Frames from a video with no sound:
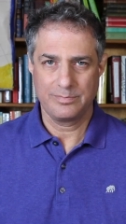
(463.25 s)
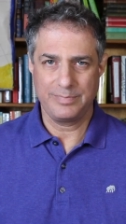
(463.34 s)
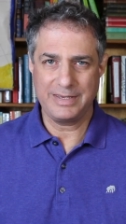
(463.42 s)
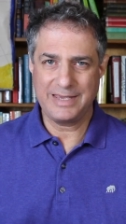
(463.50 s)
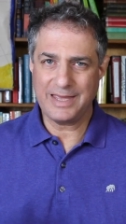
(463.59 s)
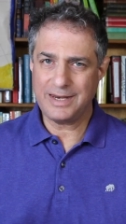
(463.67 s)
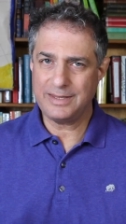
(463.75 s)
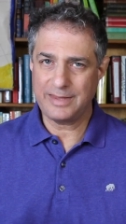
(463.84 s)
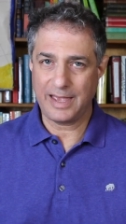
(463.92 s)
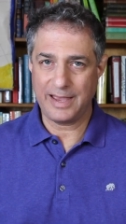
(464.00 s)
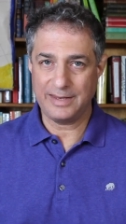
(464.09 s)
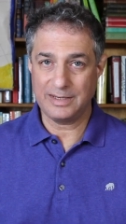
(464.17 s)
Beginning
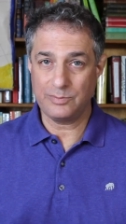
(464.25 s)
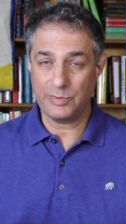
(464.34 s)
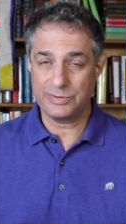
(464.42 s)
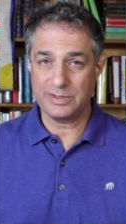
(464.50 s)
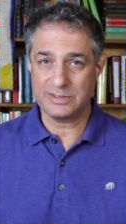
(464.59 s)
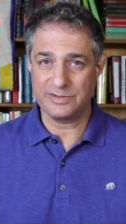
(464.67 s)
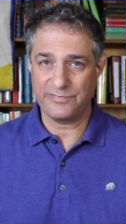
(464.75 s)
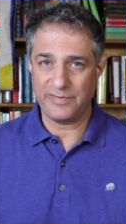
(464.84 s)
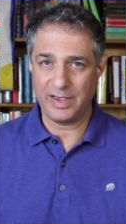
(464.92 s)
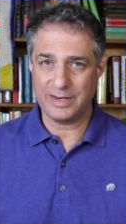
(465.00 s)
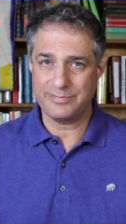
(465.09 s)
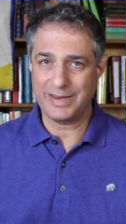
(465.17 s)
the Hadean with this
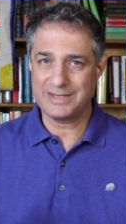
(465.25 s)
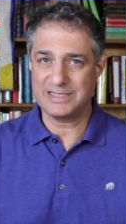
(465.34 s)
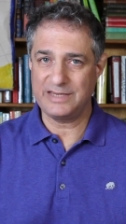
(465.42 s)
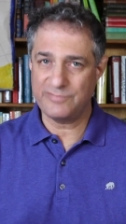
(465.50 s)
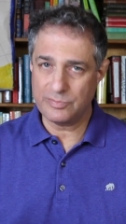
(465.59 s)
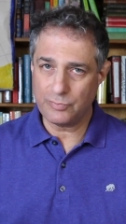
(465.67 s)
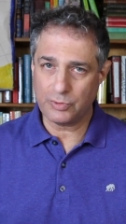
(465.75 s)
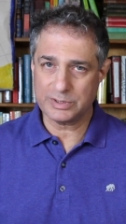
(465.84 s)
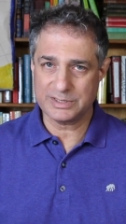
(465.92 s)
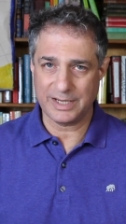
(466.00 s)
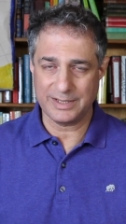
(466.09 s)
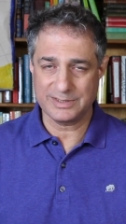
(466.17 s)
event makes even more
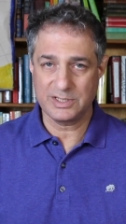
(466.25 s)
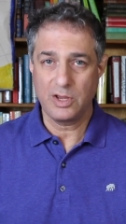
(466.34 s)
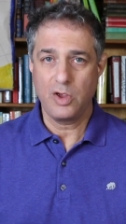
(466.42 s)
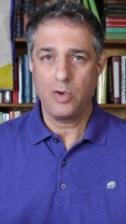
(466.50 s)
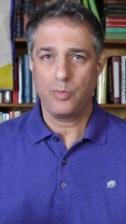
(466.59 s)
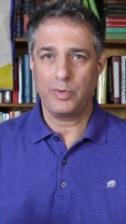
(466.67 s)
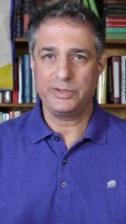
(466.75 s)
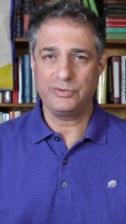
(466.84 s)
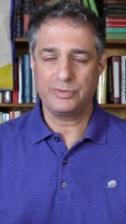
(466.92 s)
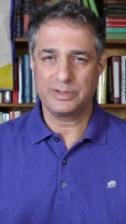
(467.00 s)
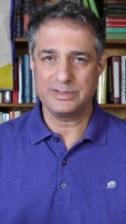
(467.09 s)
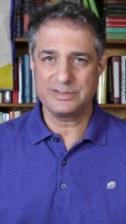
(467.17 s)
sense when
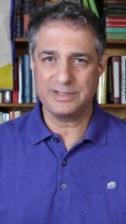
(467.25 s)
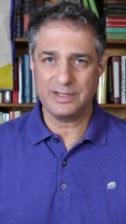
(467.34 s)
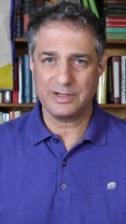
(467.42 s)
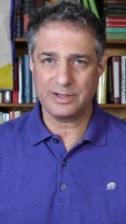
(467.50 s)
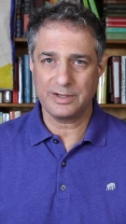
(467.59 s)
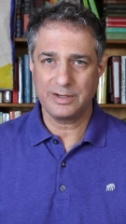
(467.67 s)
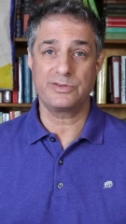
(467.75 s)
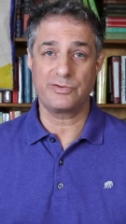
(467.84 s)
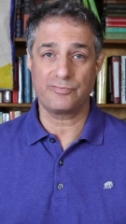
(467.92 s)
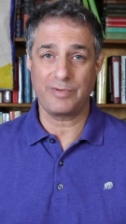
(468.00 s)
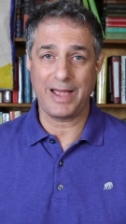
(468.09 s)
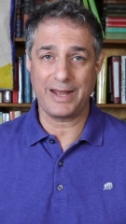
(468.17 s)
you consider the
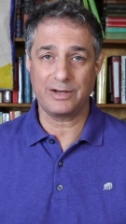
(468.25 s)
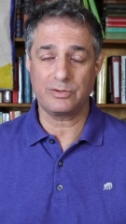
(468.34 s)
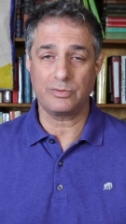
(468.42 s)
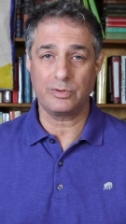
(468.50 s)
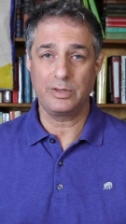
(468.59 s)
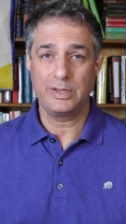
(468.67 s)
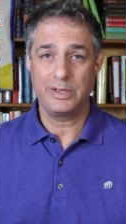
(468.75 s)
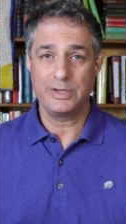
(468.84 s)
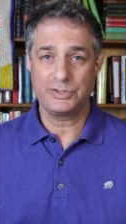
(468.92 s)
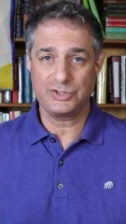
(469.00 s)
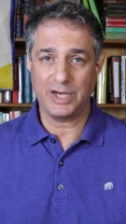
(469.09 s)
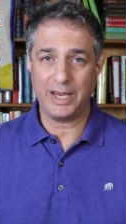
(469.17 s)
radical
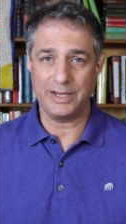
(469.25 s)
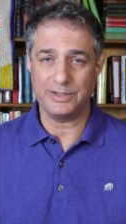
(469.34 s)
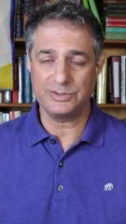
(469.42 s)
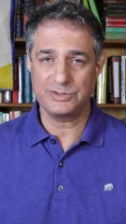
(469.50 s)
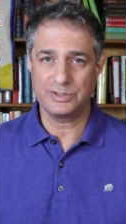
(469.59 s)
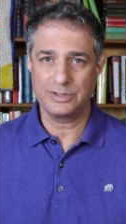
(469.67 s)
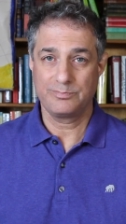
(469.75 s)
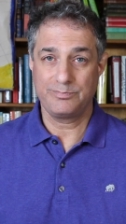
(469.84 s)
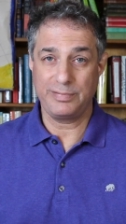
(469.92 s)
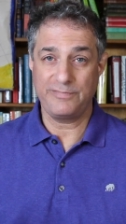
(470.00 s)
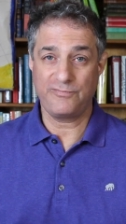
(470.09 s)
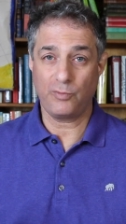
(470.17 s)
change
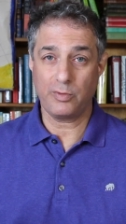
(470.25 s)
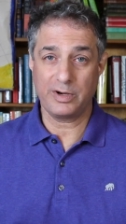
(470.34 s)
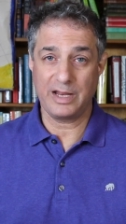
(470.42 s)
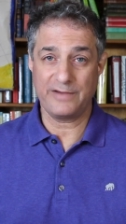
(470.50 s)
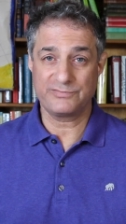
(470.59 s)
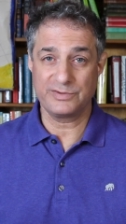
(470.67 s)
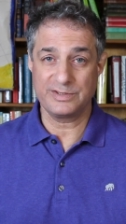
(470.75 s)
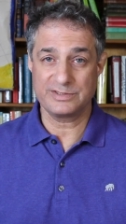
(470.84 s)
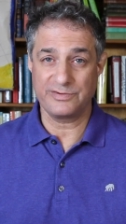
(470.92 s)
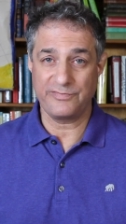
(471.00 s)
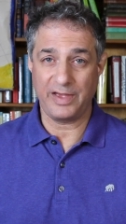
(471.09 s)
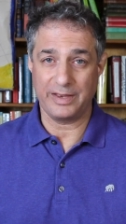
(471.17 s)
before and after this
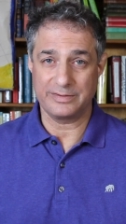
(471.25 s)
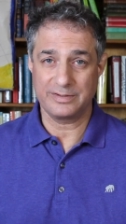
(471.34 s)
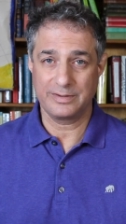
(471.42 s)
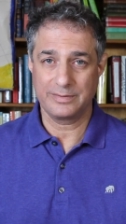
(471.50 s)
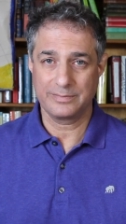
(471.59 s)
event.